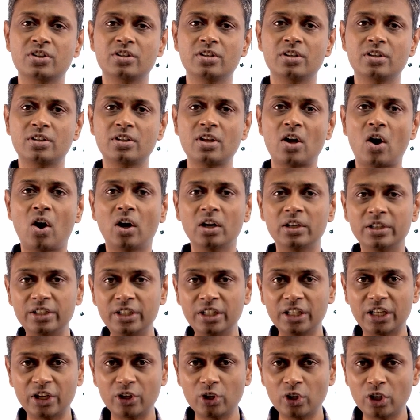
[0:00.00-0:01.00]
she, all
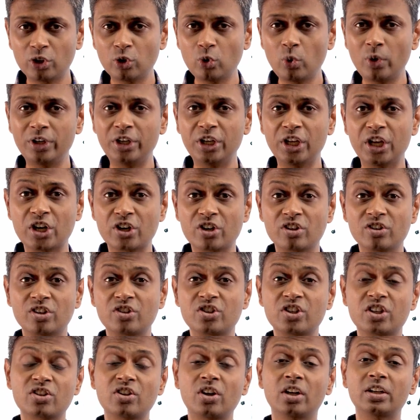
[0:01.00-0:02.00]
indicate there's no indication that
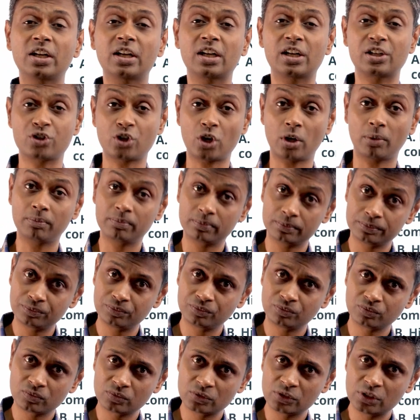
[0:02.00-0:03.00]
she has not done her job.
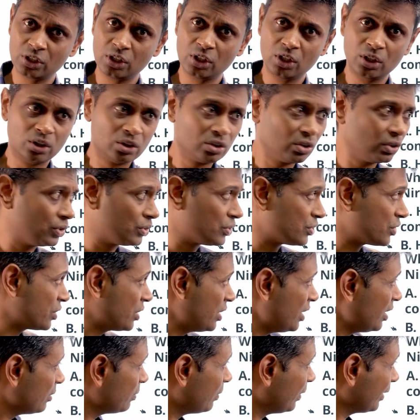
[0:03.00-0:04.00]
So
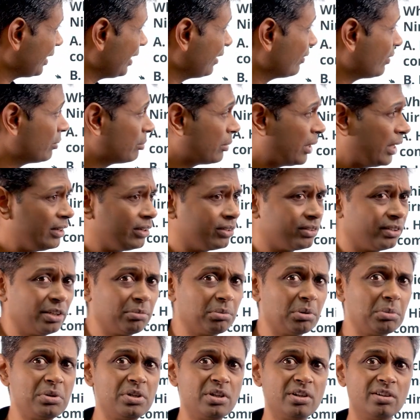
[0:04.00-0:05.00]
she's working from nine to six.
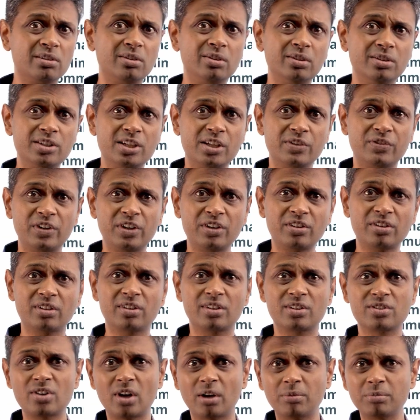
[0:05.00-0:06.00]
Maybe she's good. She finishes
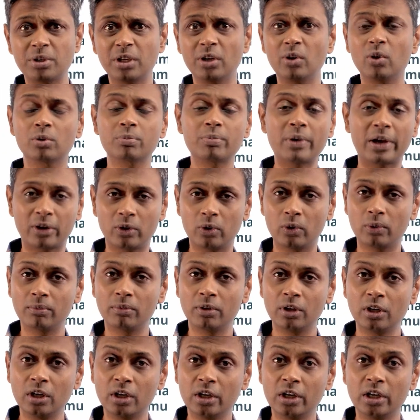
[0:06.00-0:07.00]
her job. She goes back home.
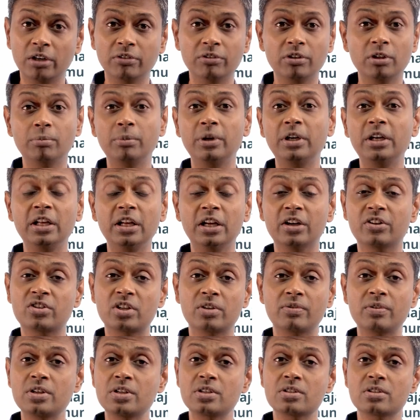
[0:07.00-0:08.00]
There's a meeting at
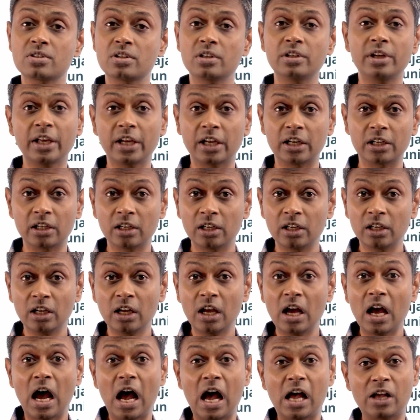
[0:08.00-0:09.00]
seven. Take it.
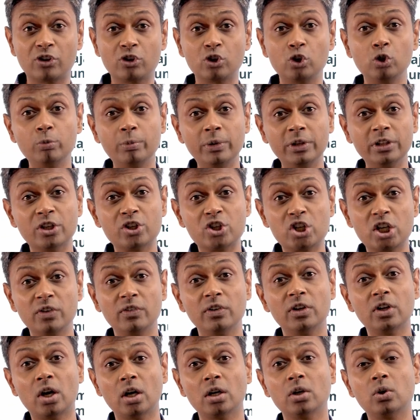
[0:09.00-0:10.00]
Assuming that she
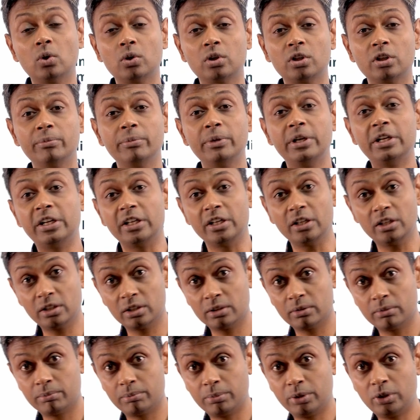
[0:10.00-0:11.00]
will not go to the meeting
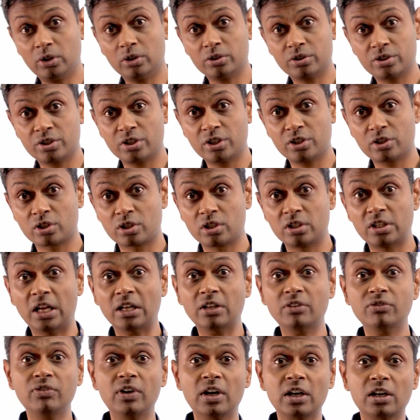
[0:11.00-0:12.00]
because she's
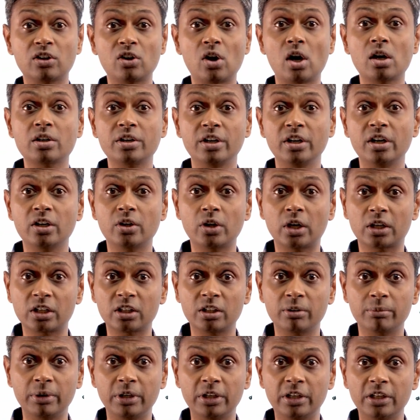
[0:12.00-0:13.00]
thus far not needed to
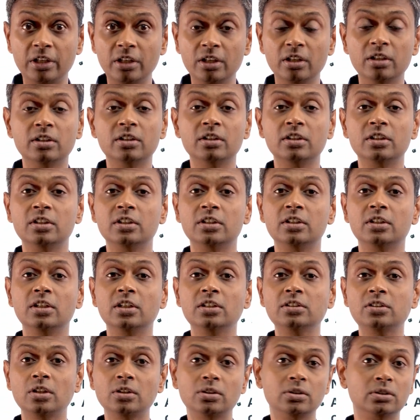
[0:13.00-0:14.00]
attend the meeting.
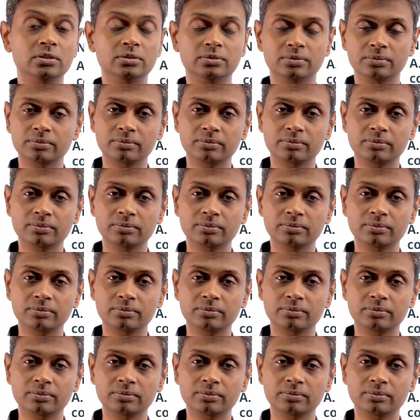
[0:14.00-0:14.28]
Not good.